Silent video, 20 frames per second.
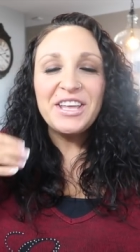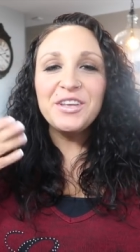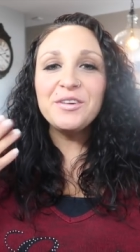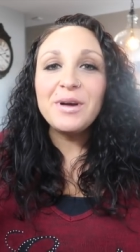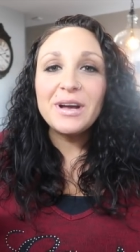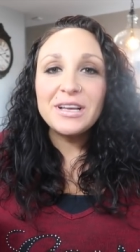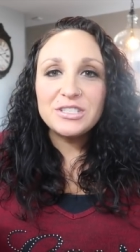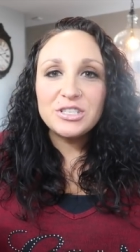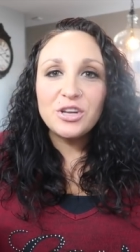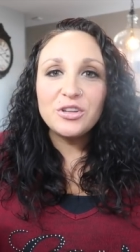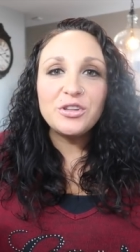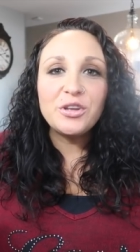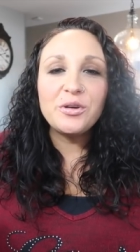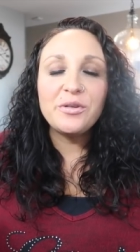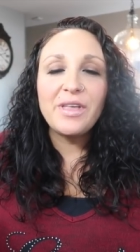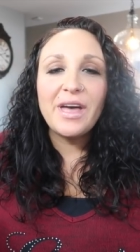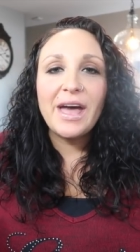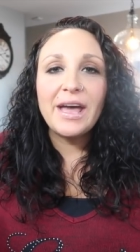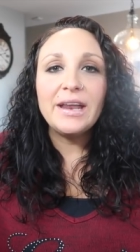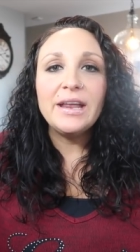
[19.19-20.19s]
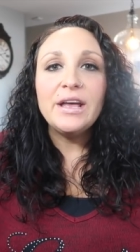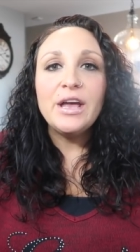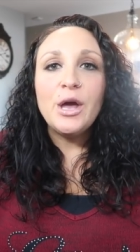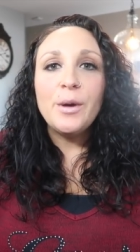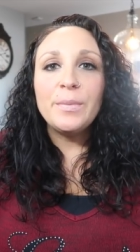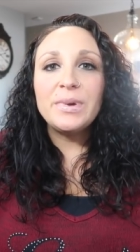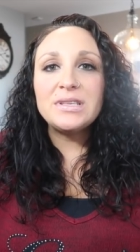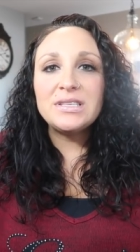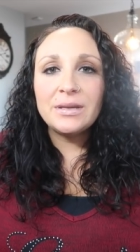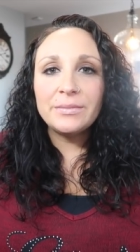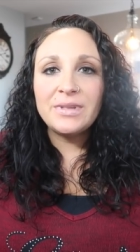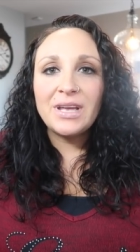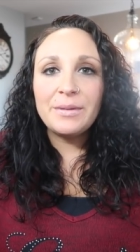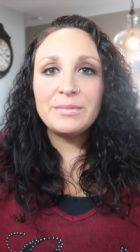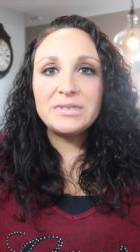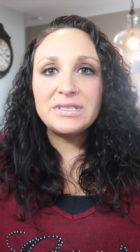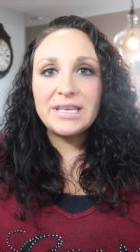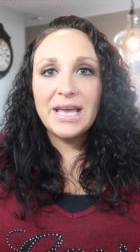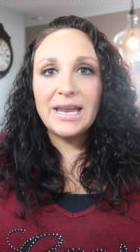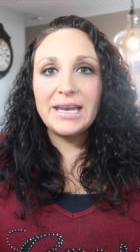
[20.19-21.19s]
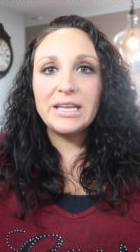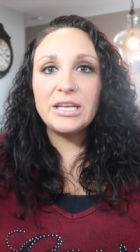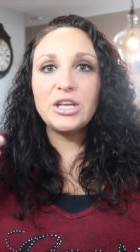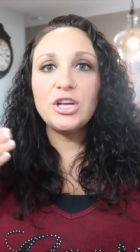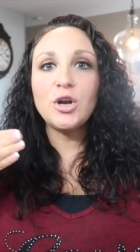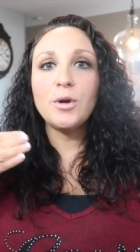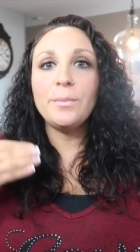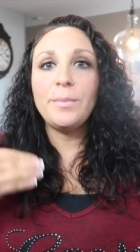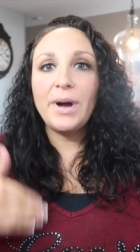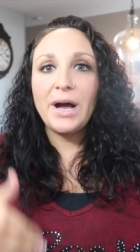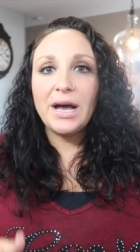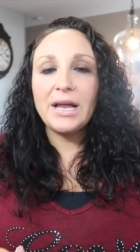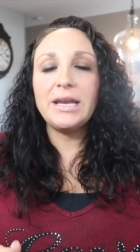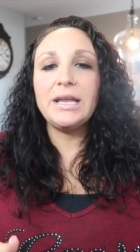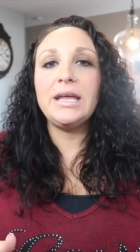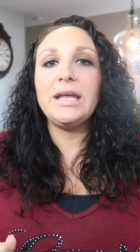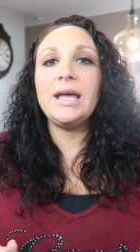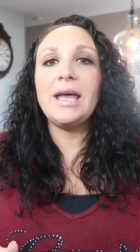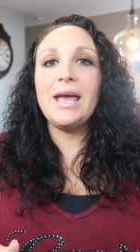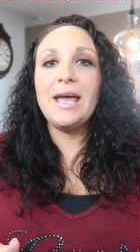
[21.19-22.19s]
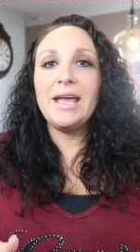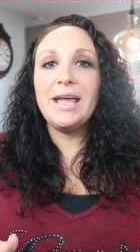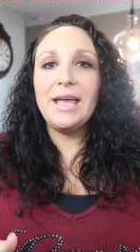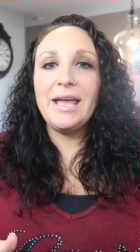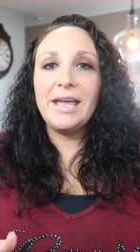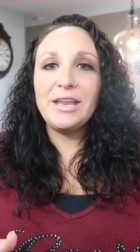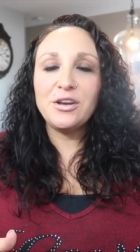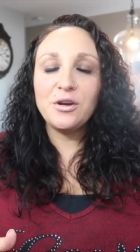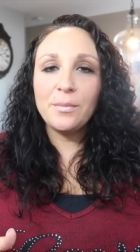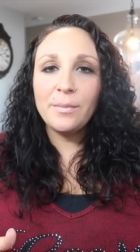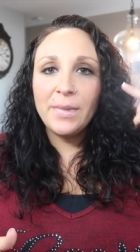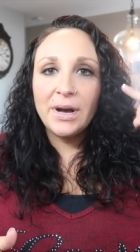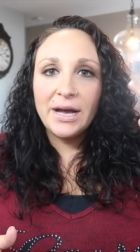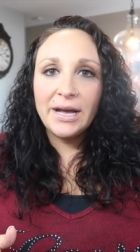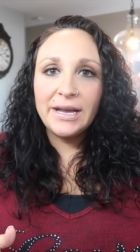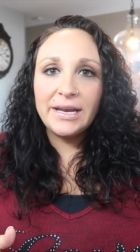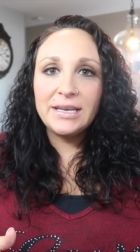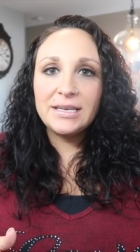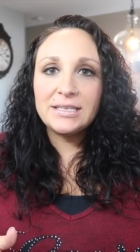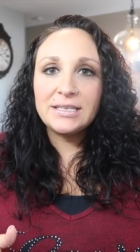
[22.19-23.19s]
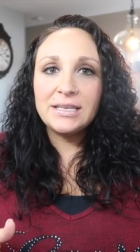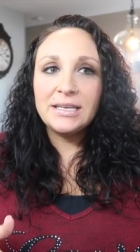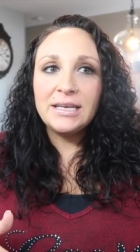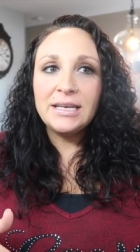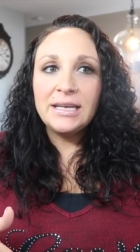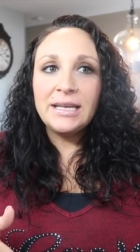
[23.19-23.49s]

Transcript: You guys all know that, but sometimes getting your body and your mind